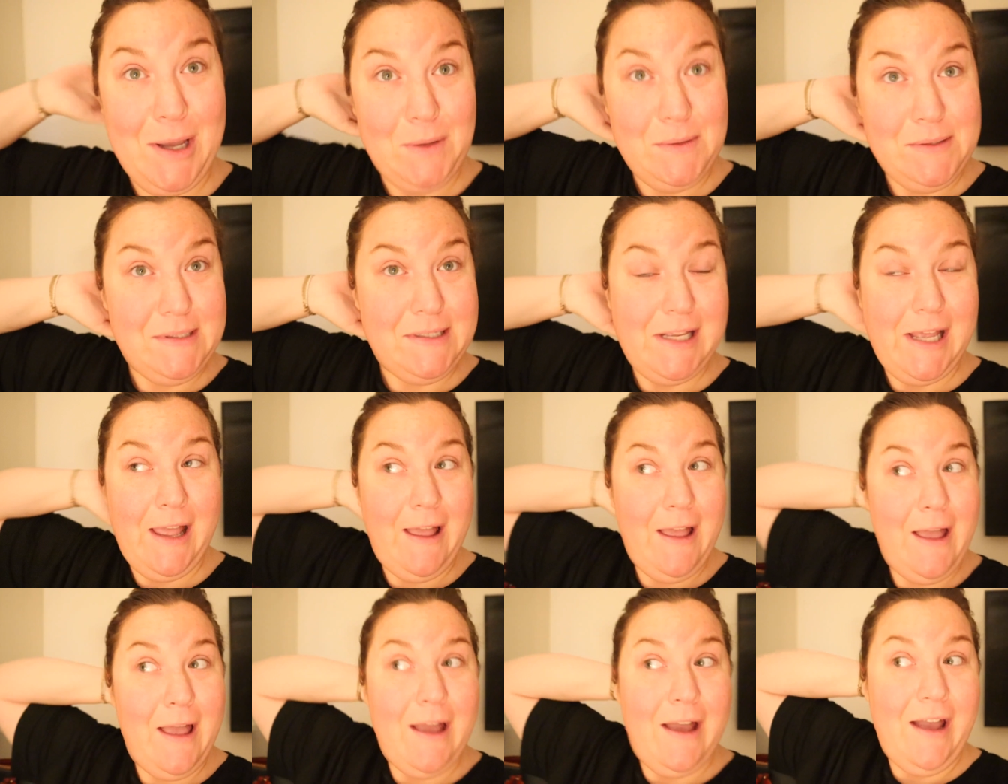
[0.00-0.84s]
else.
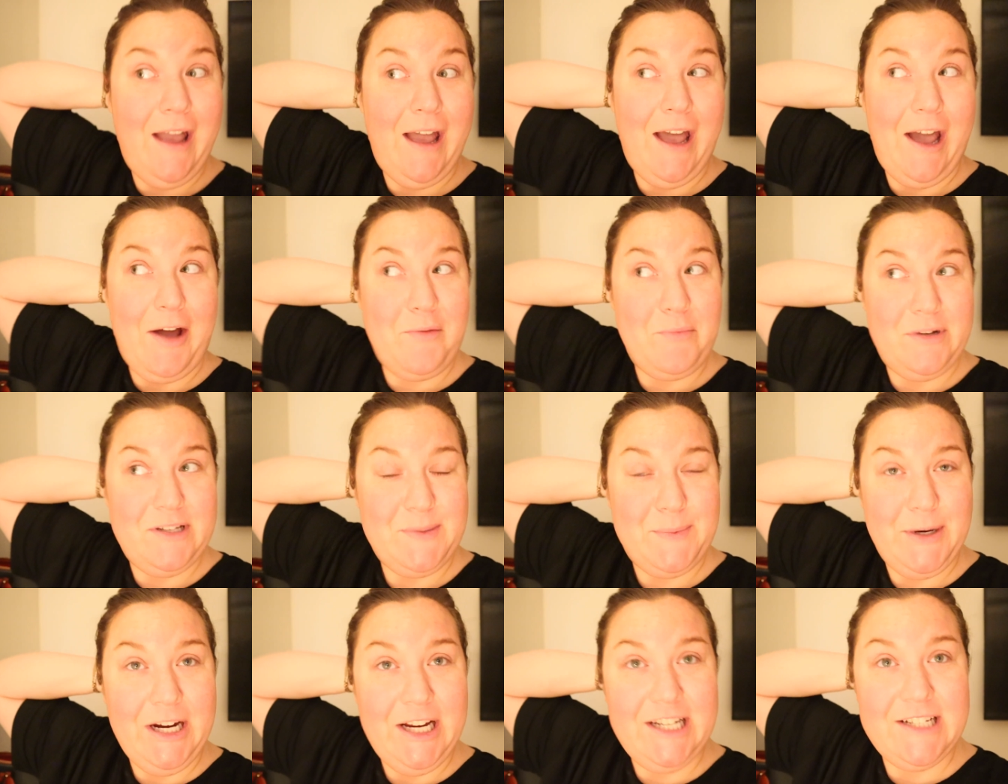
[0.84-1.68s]
I'm
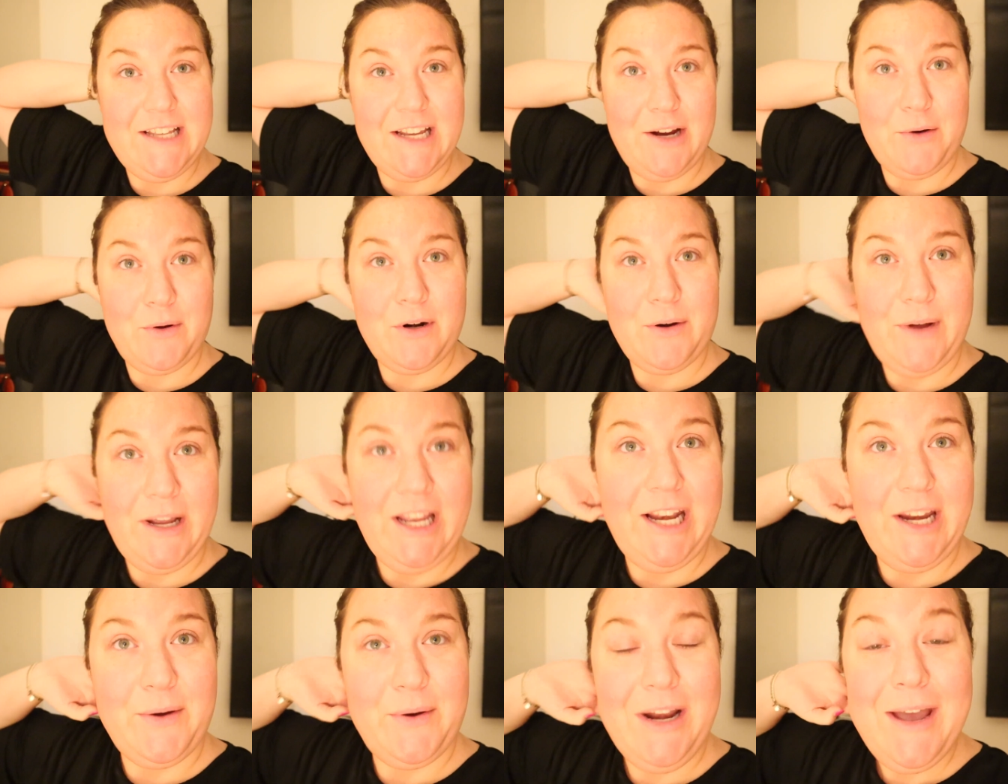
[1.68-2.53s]
whispering because I don't want to wake
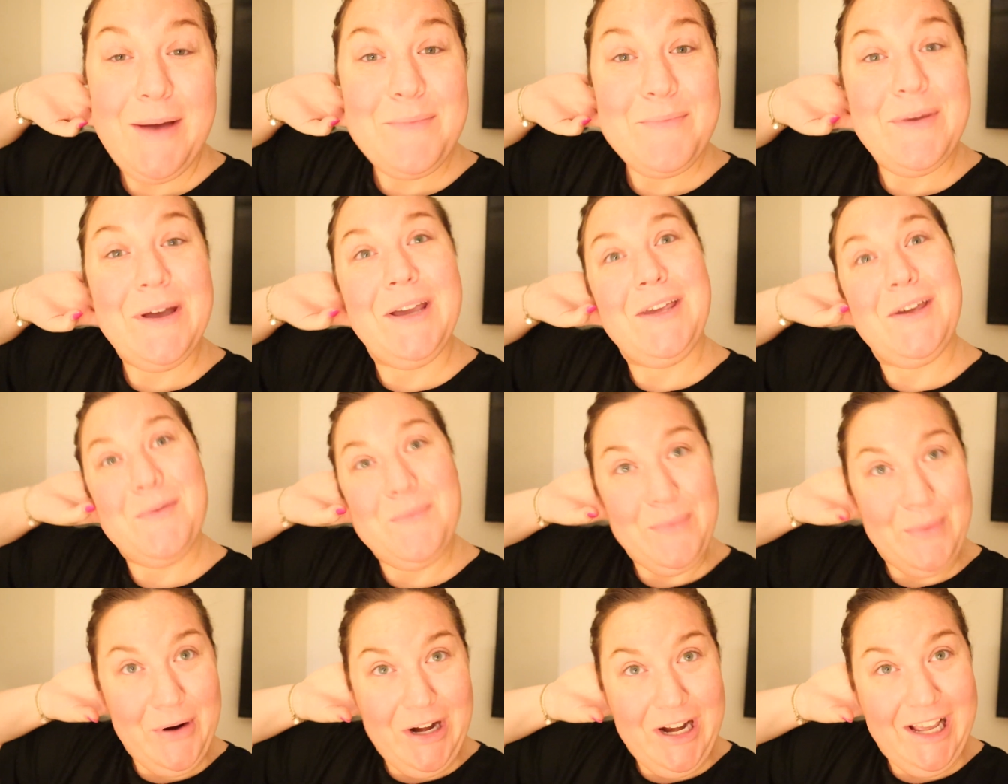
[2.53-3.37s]
anyone up, but good
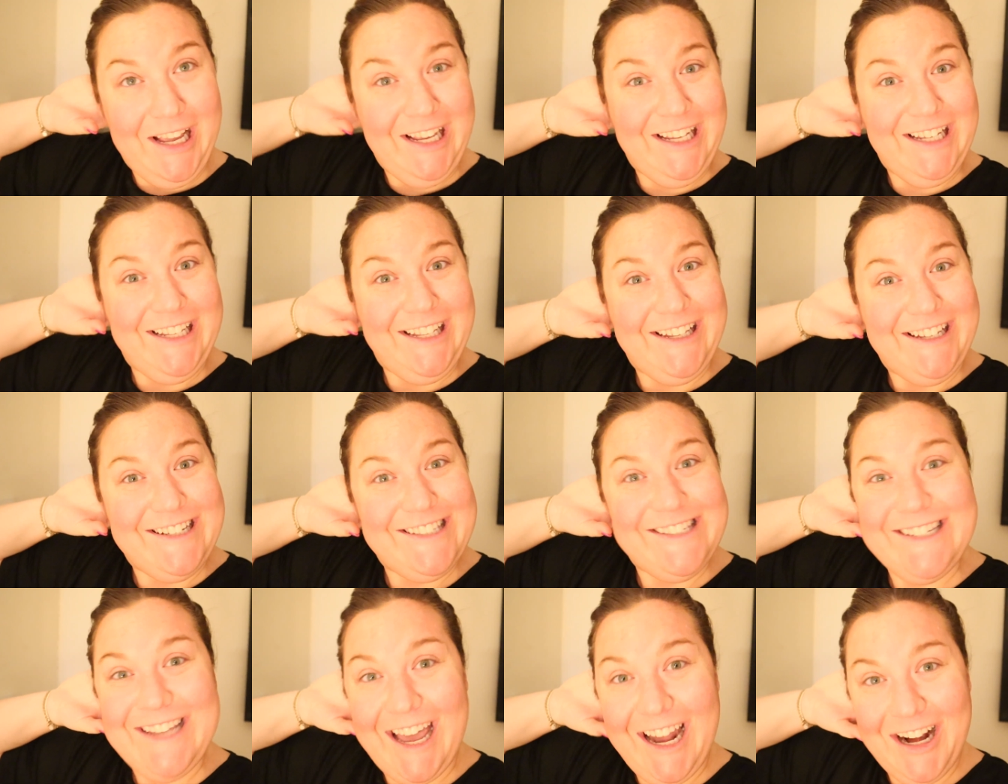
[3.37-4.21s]
morning.
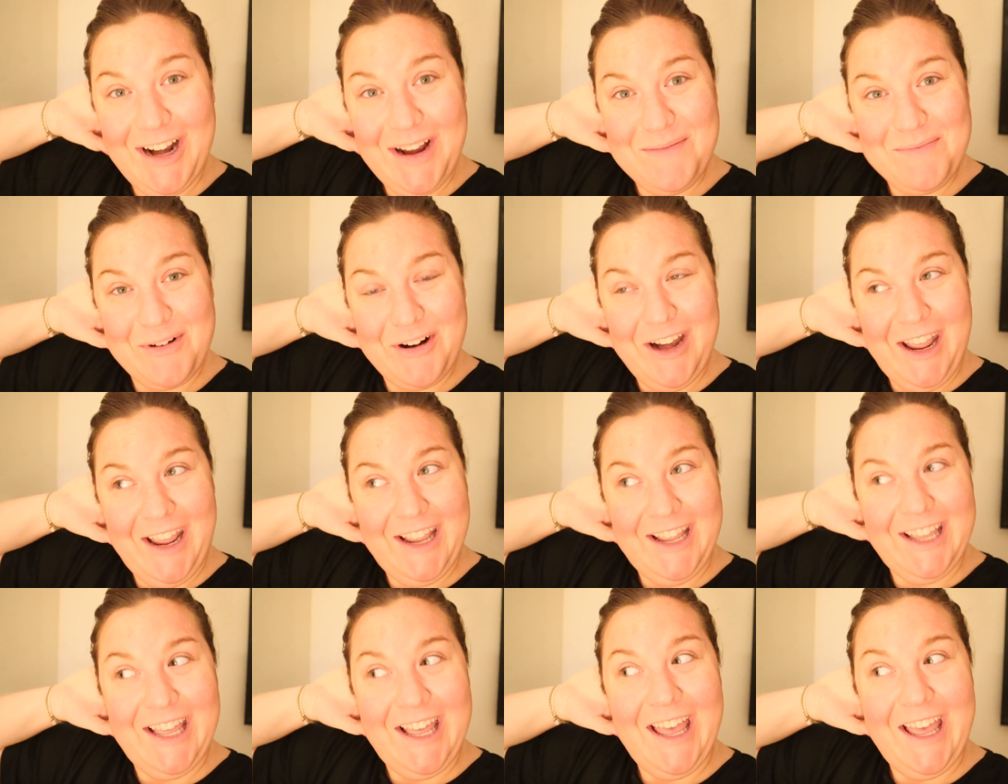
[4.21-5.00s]
It's Saturday morning.